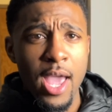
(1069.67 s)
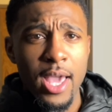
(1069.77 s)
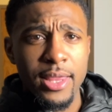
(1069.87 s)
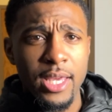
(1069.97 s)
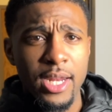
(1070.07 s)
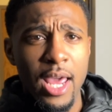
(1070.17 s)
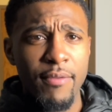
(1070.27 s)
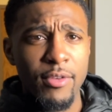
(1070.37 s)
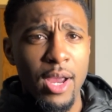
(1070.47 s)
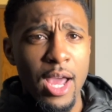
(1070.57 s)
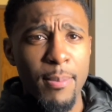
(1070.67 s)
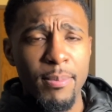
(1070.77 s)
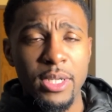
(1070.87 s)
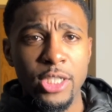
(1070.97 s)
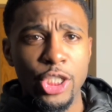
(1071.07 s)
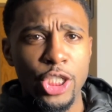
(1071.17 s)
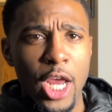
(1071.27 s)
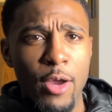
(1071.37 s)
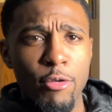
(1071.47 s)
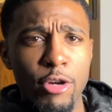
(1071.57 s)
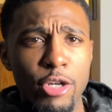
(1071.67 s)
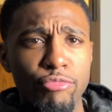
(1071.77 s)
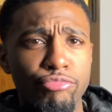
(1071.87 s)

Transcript: And then after I hop in the shower,